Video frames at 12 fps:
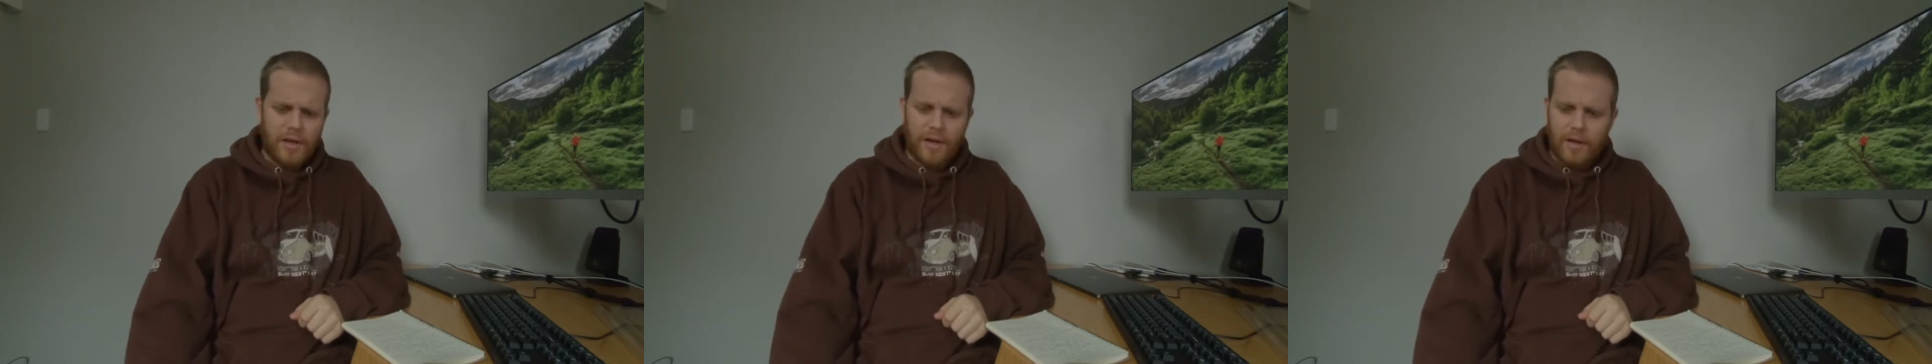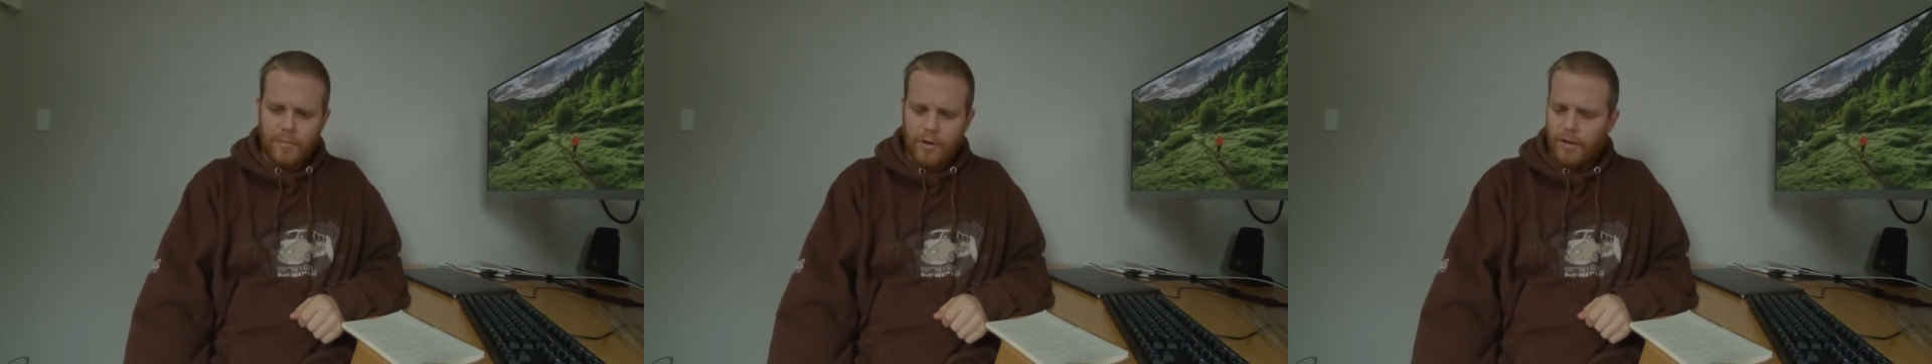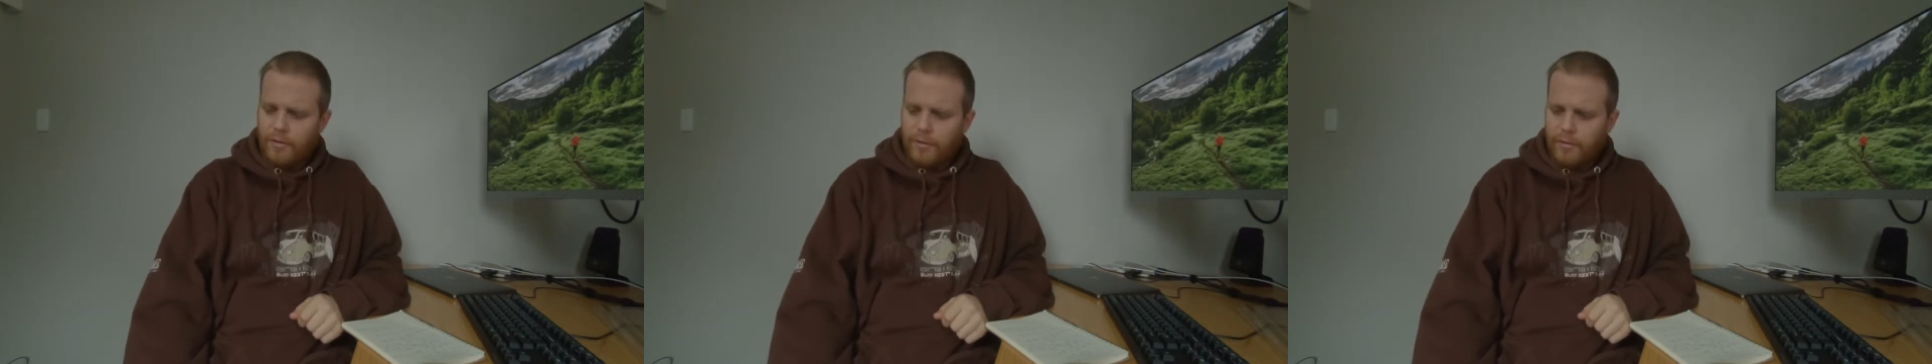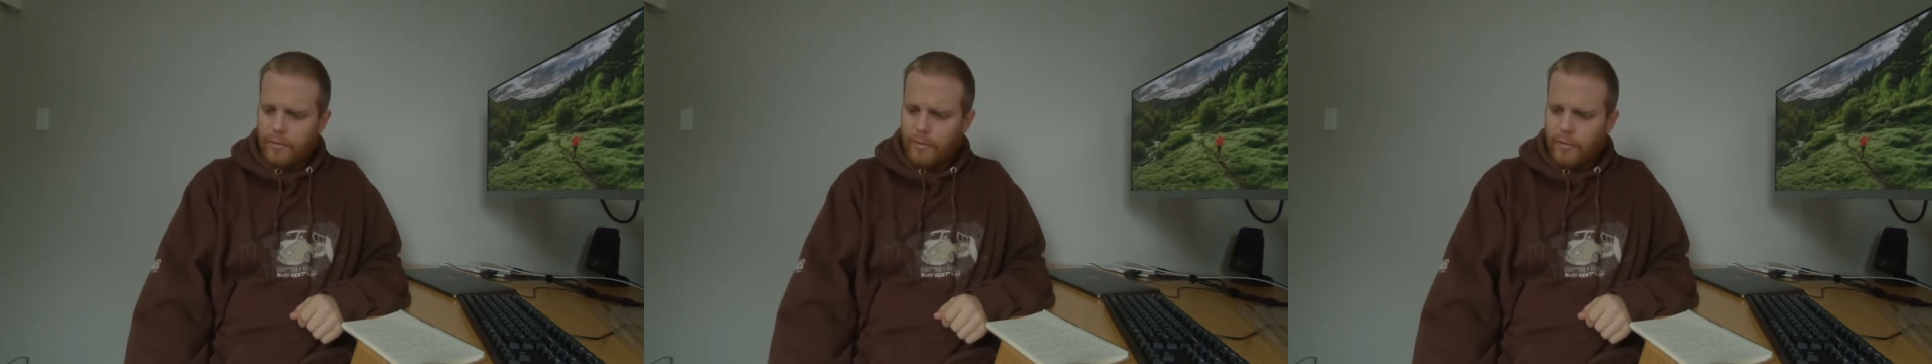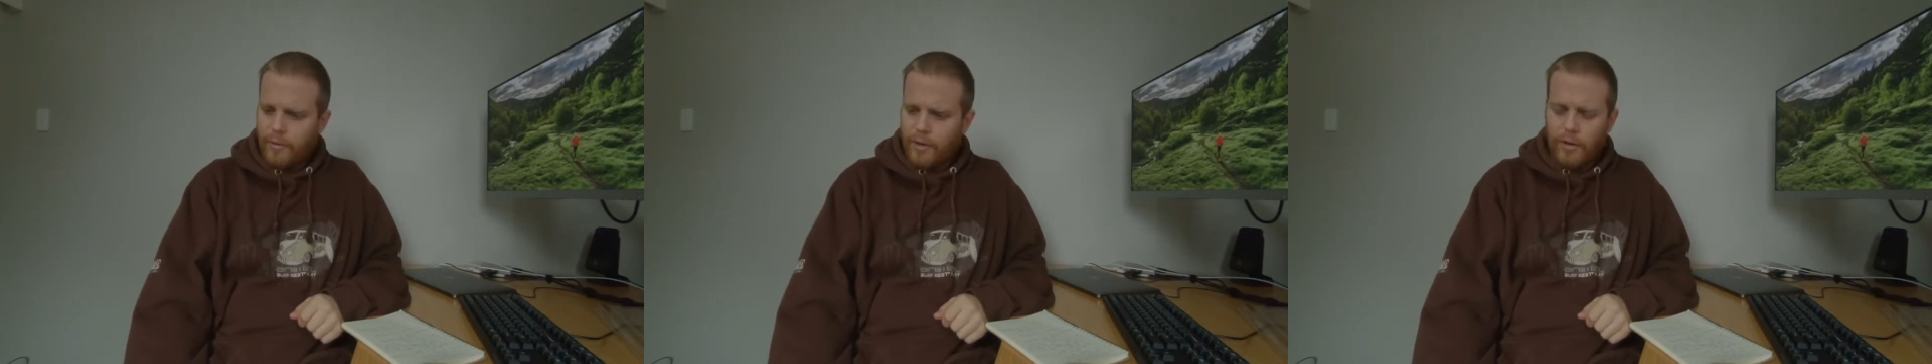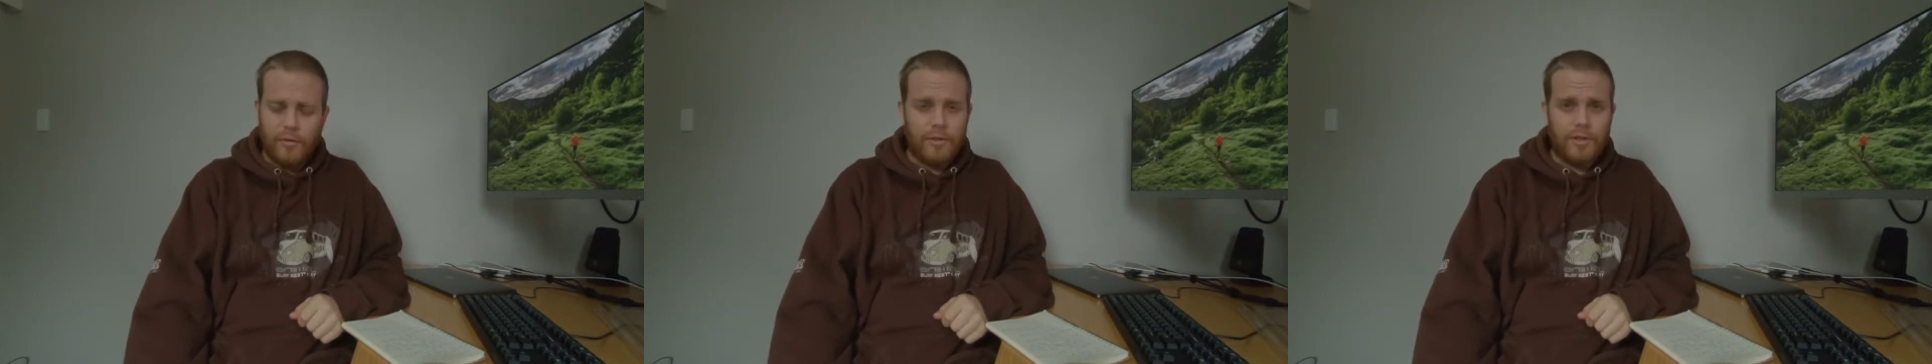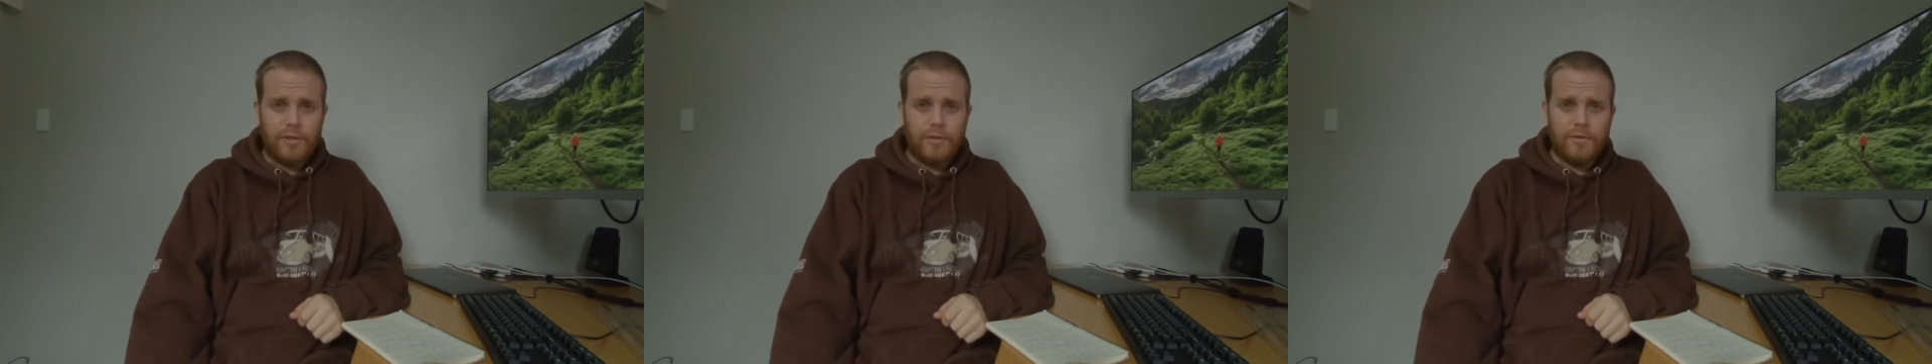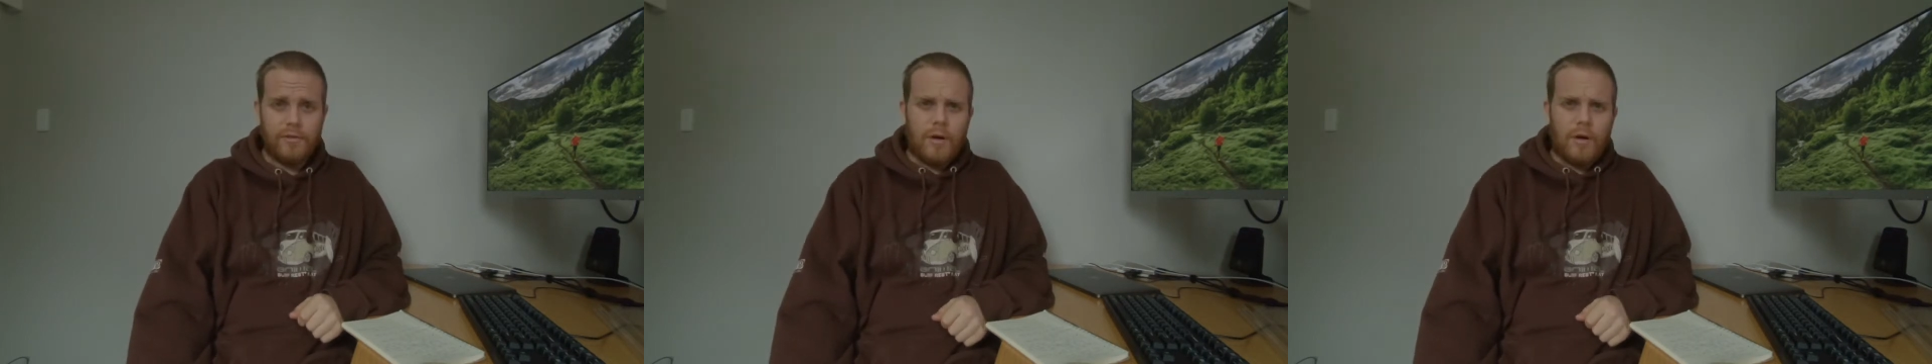I'm going to review my own shoes.